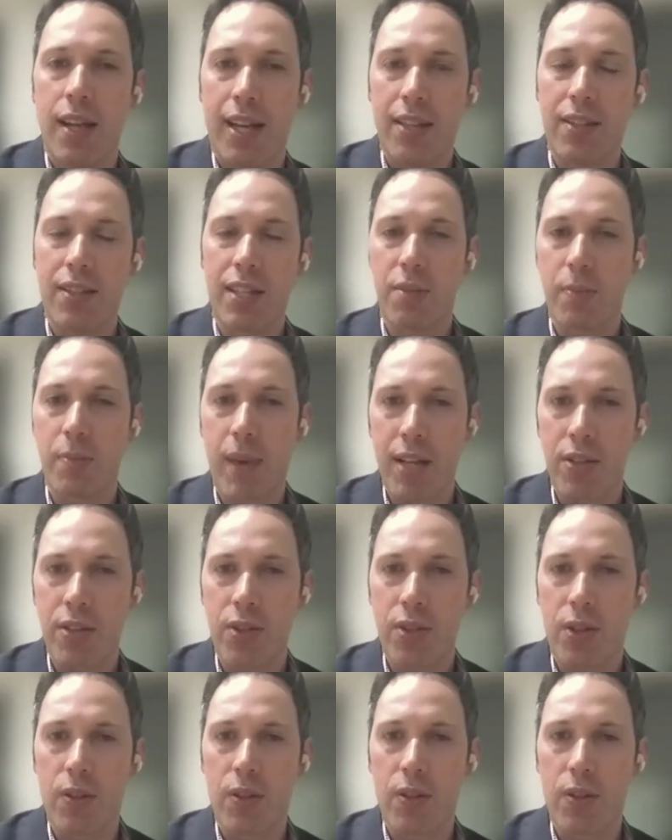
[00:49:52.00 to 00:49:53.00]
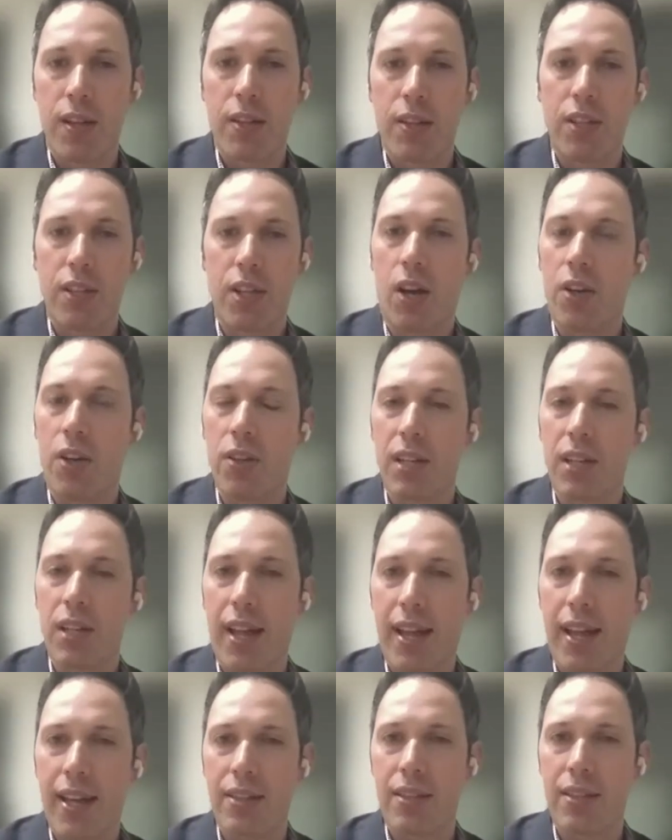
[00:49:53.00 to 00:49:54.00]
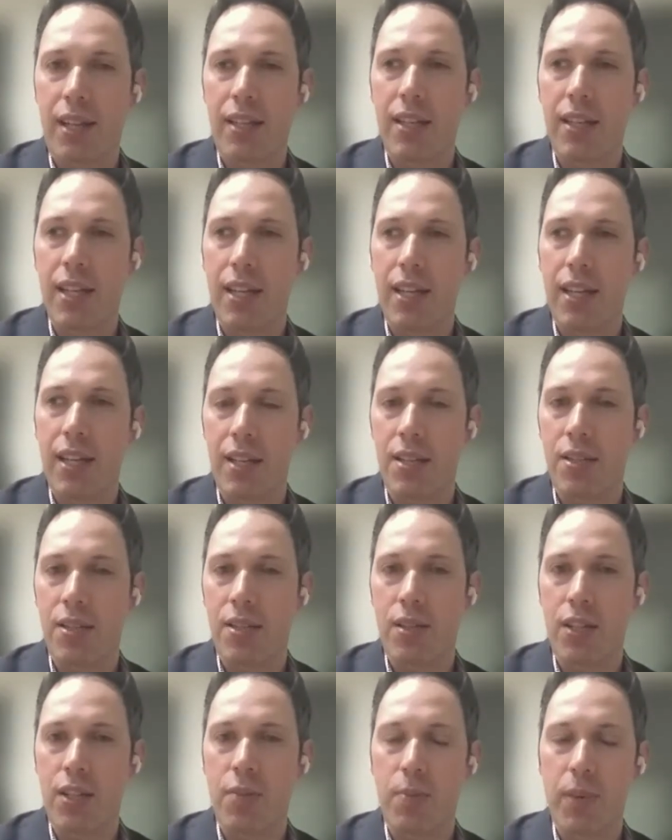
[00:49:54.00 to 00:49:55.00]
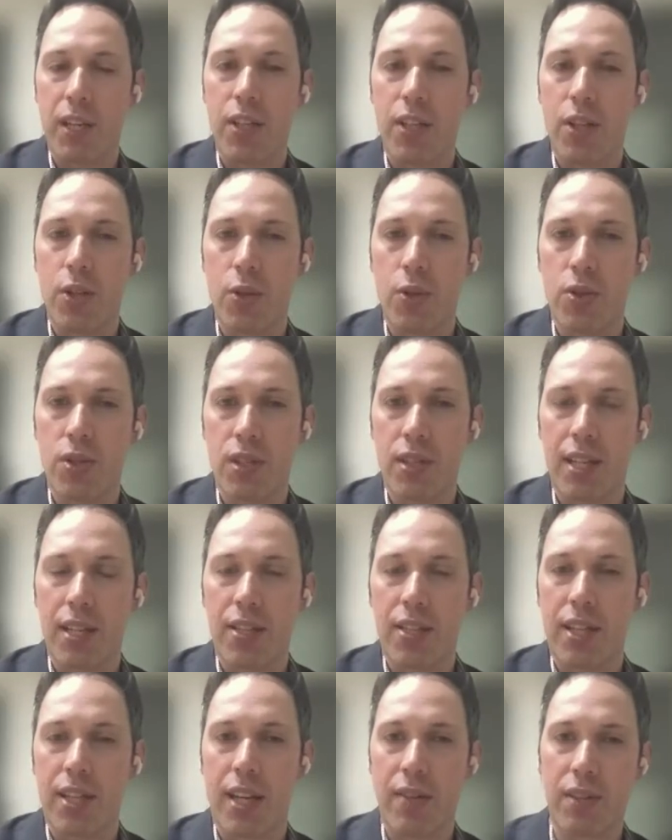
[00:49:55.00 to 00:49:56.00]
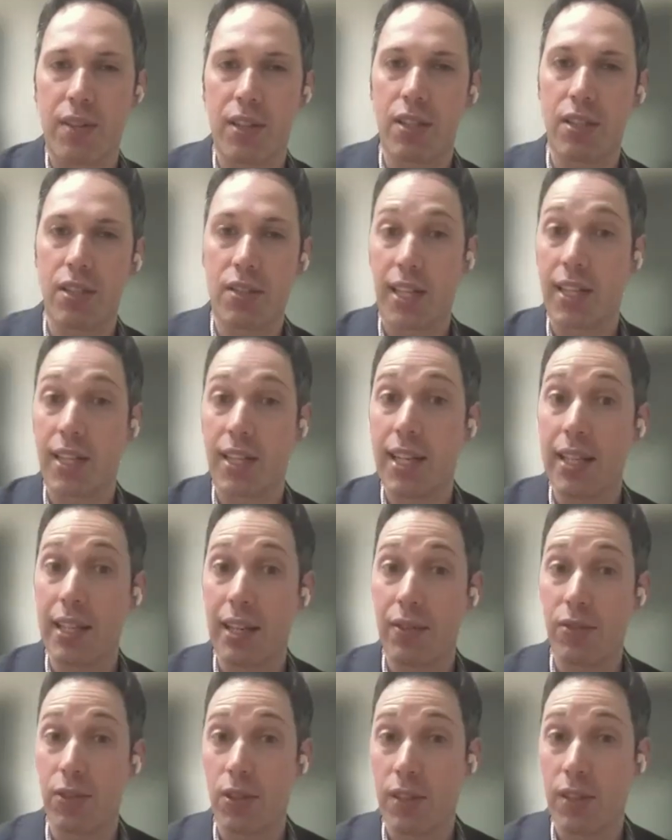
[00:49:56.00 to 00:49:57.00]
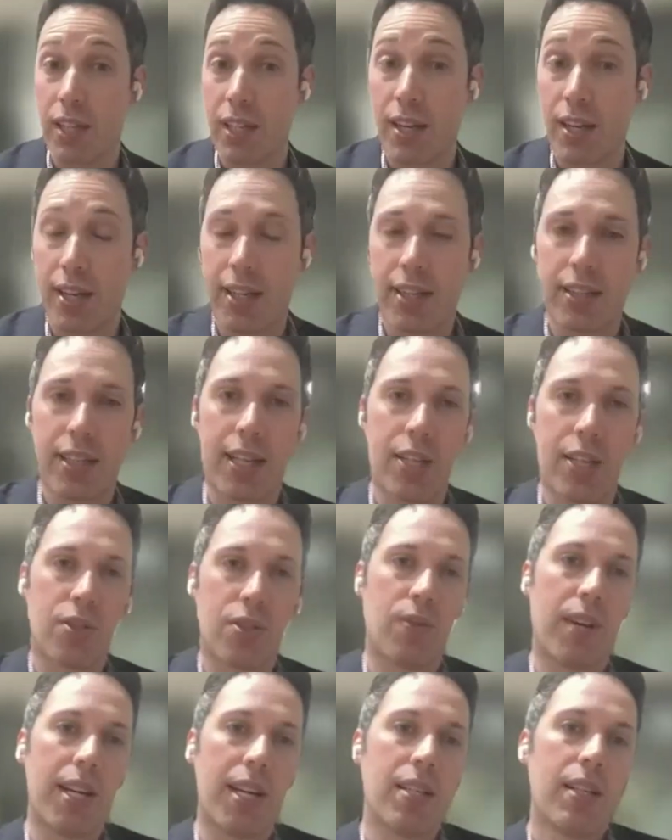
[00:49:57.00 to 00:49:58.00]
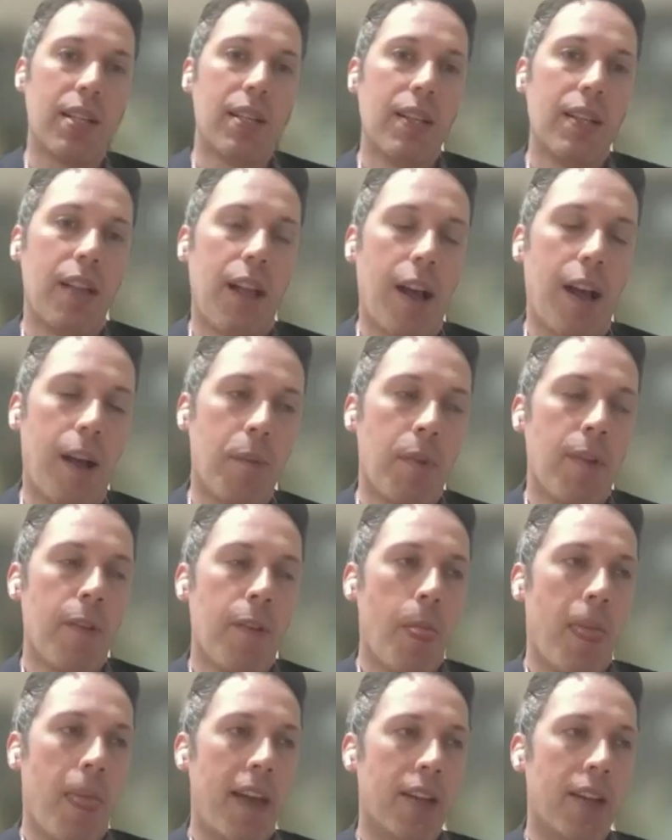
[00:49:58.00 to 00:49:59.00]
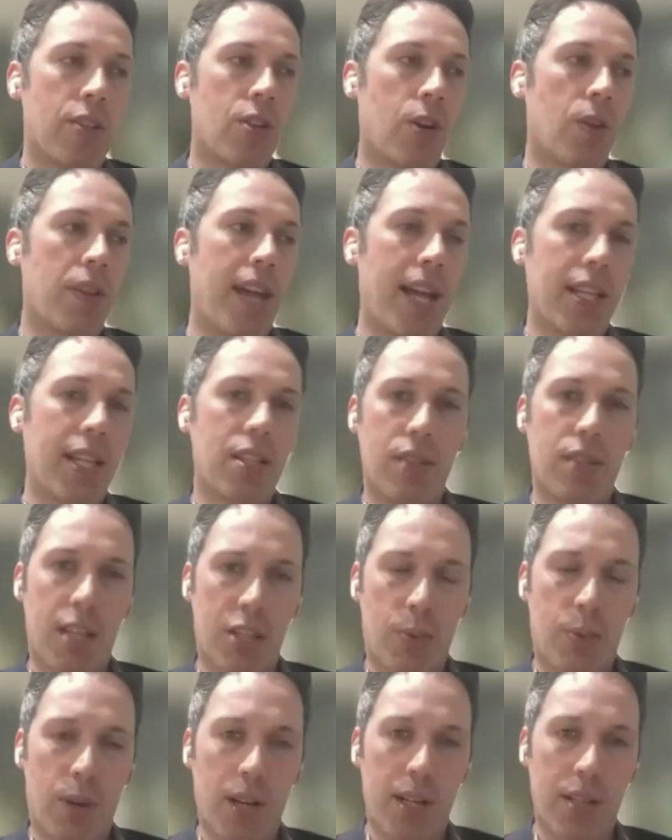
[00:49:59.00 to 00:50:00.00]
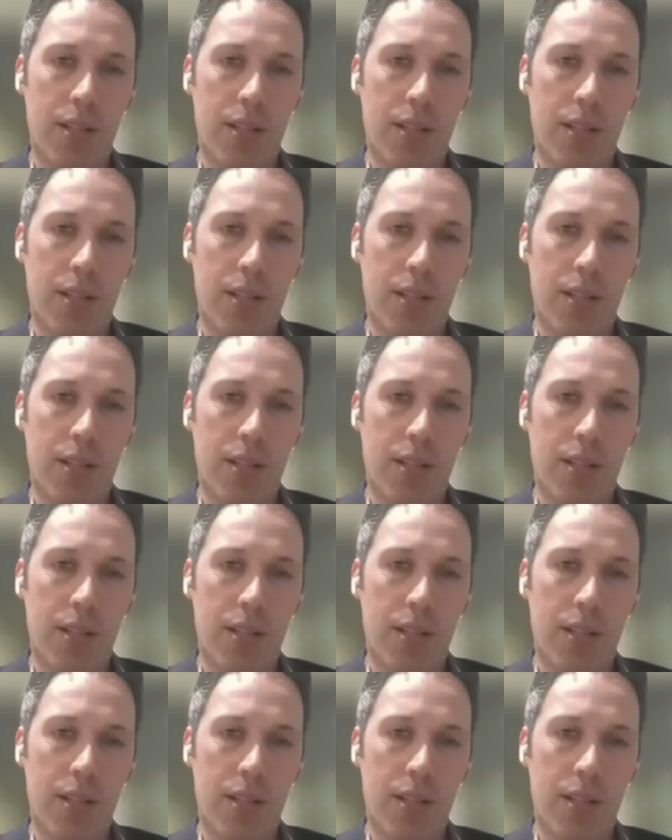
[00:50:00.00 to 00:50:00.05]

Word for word: and dismantle the underlying technique that's that's being used and that's kind of the, the technique level inoculation right um, and so that's that's one